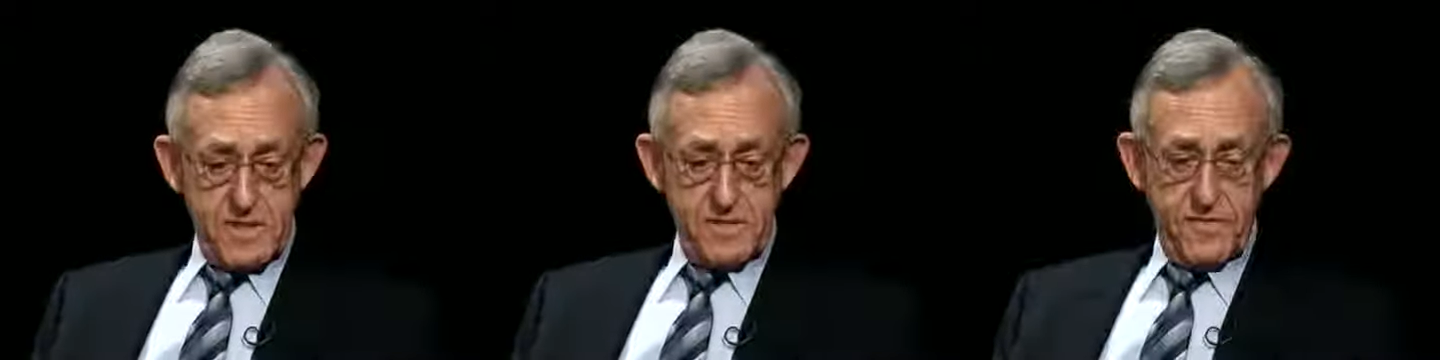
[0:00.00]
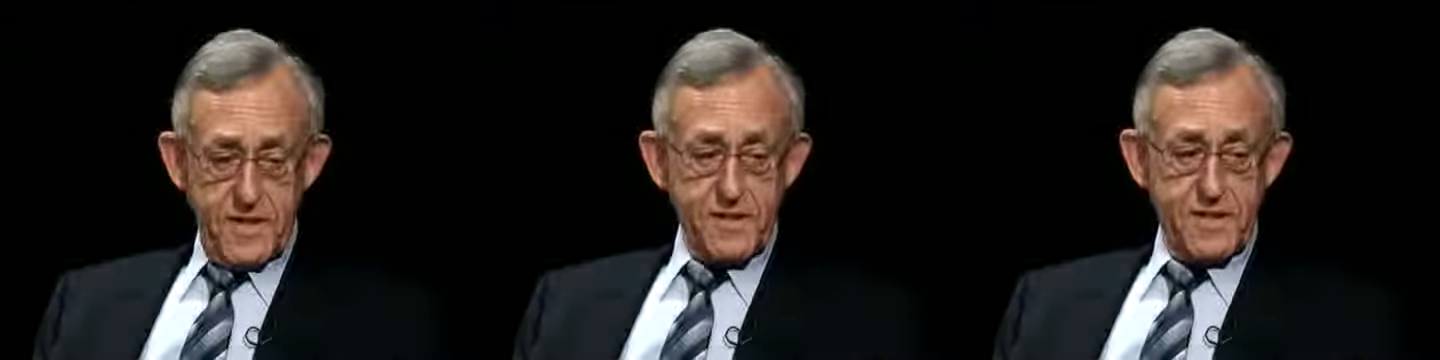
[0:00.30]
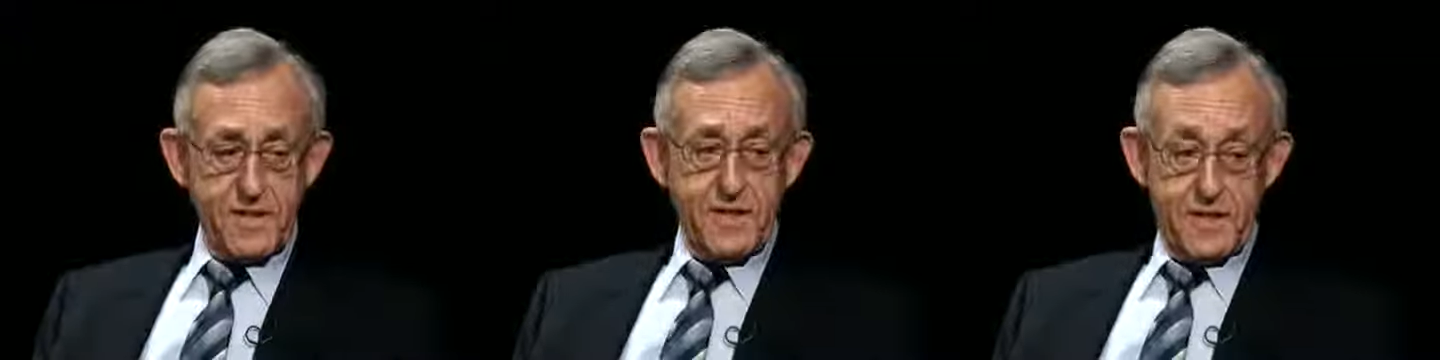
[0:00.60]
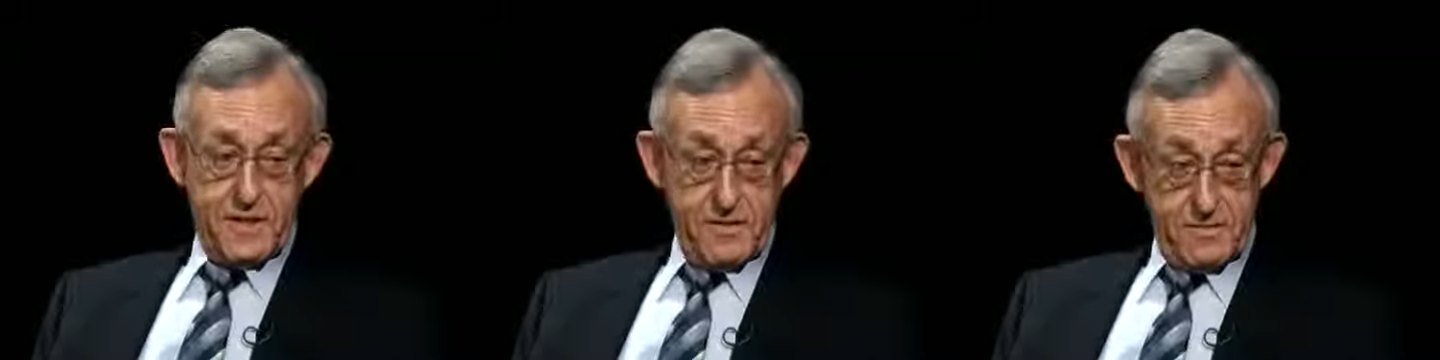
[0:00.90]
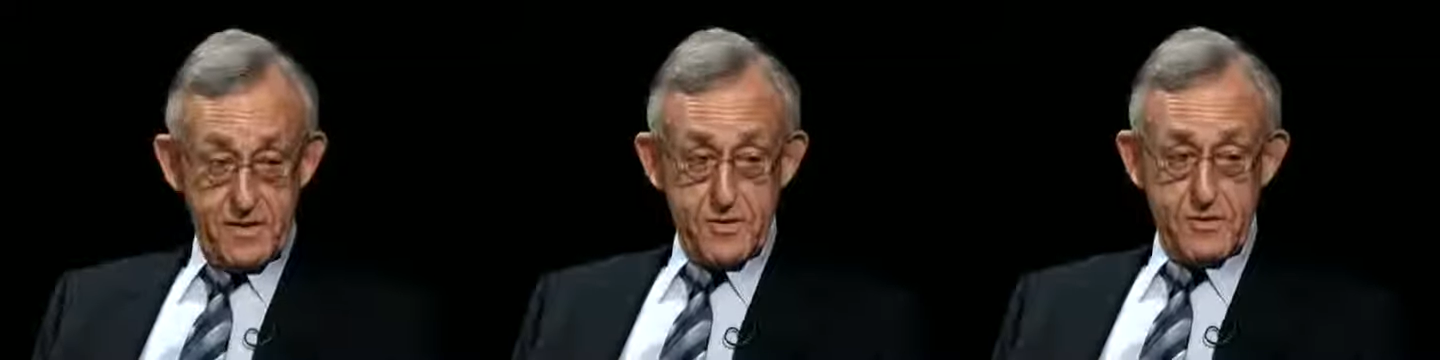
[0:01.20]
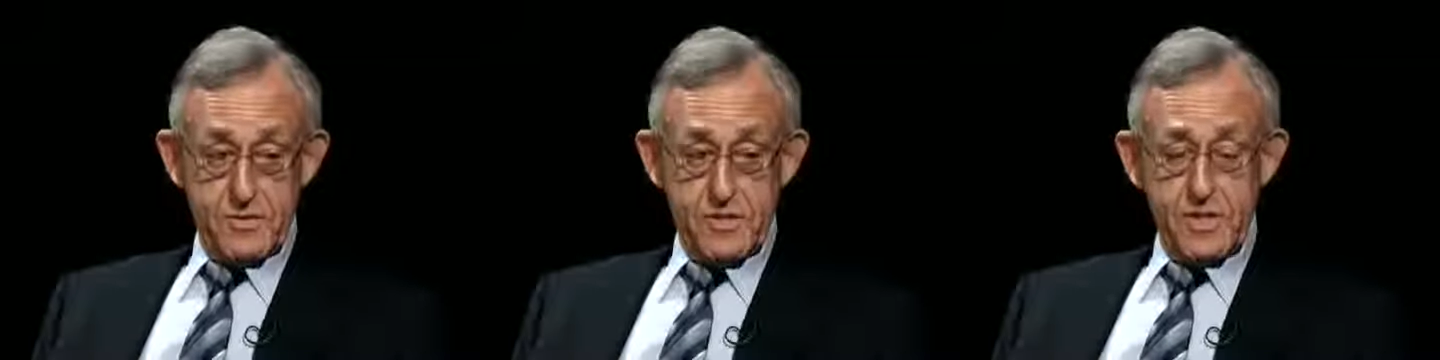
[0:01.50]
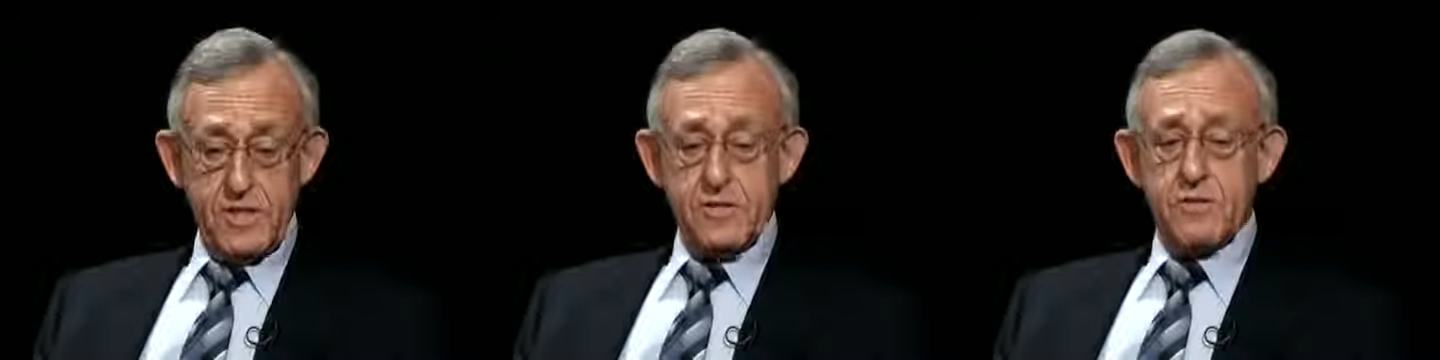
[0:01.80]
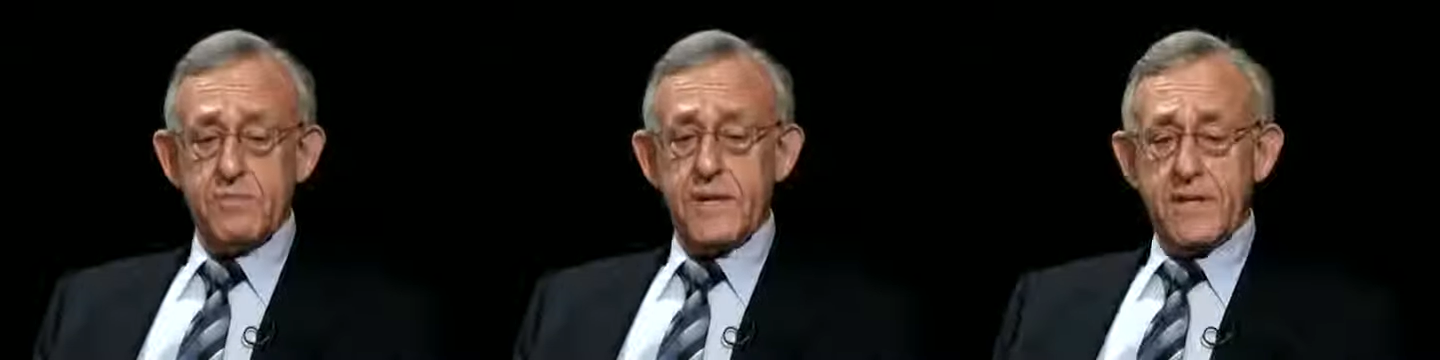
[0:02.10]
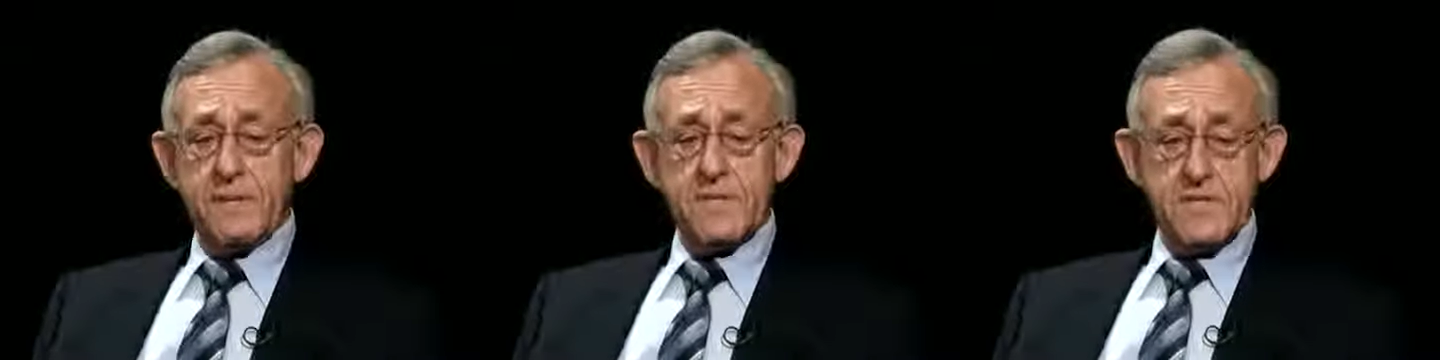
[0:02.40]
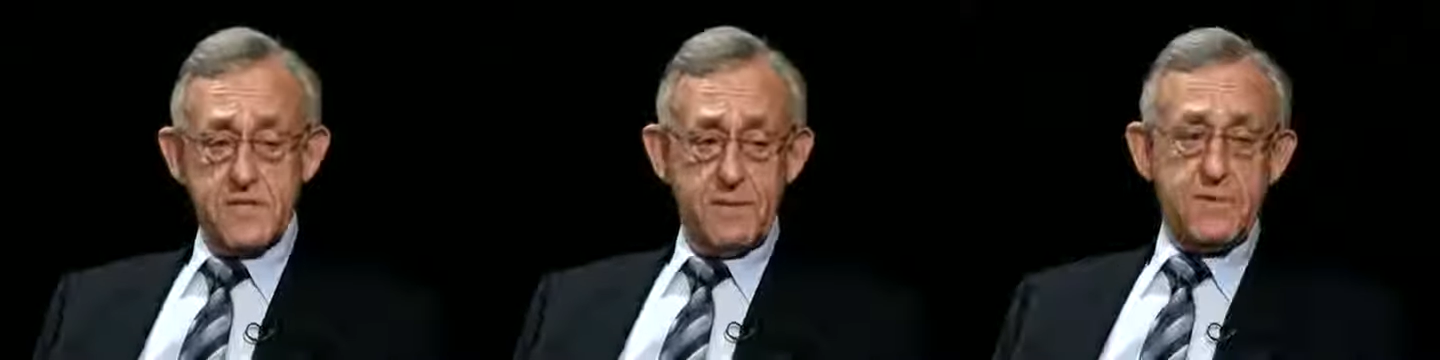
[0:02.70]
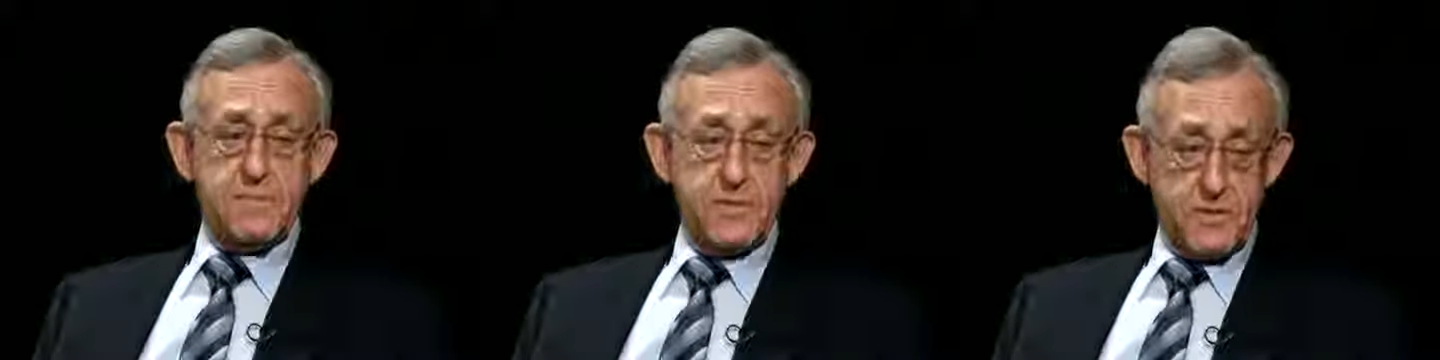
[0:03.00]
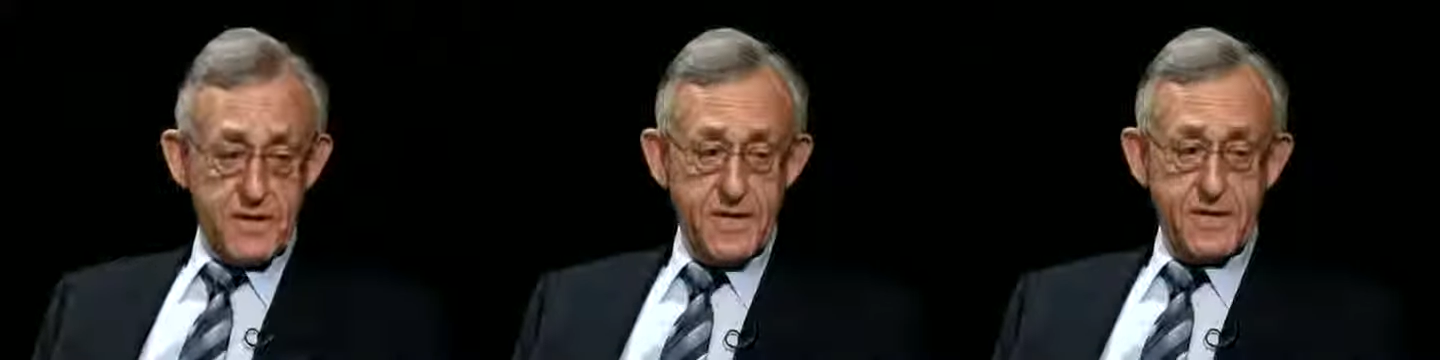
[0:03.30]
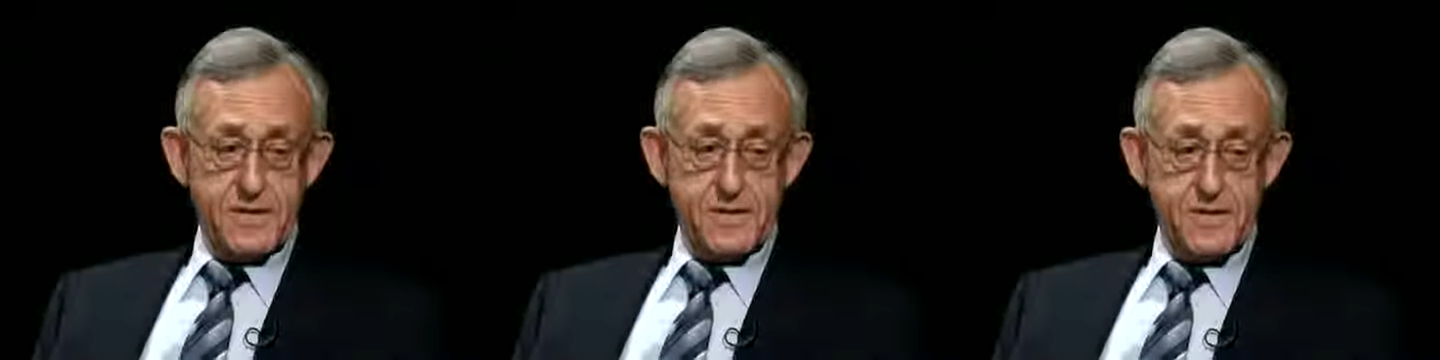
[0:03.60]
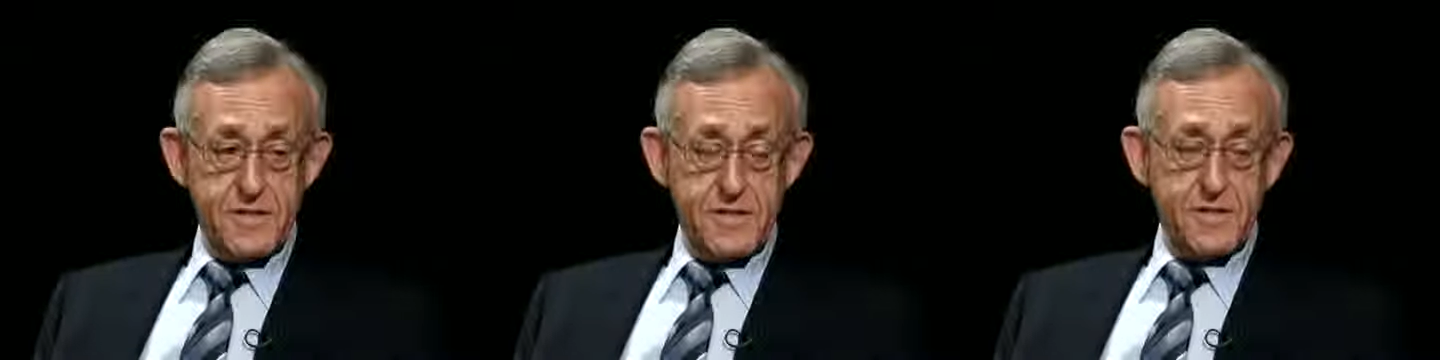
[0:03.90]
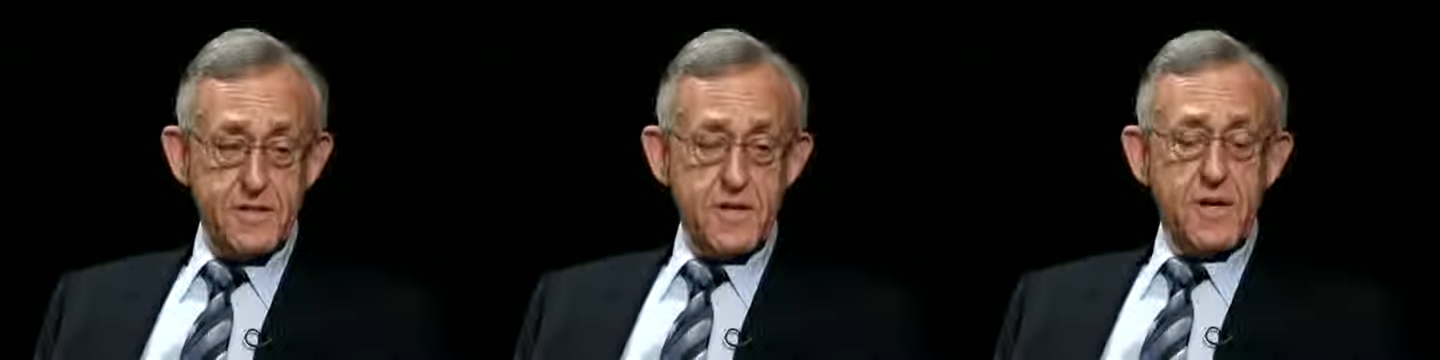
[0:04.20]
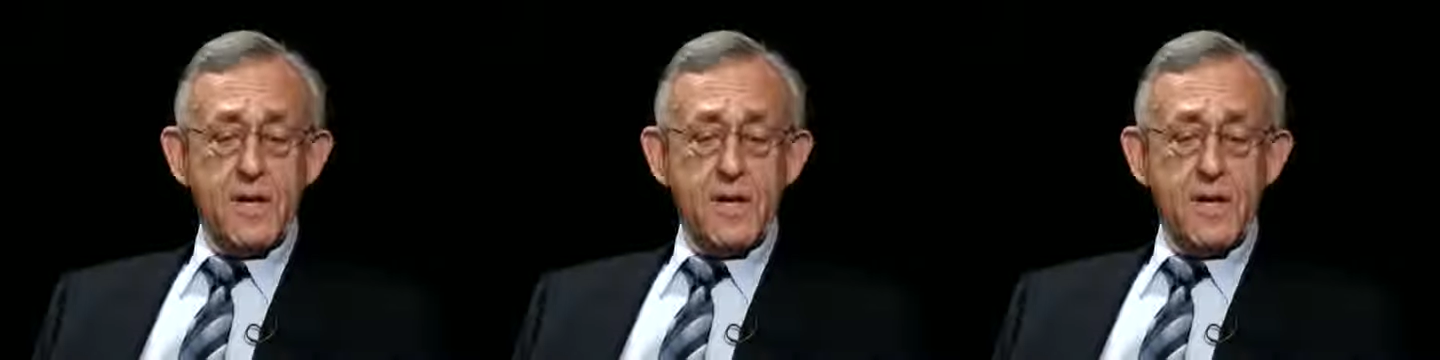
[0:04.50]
defect in an individual's genes could make them susceptible to getting a disease.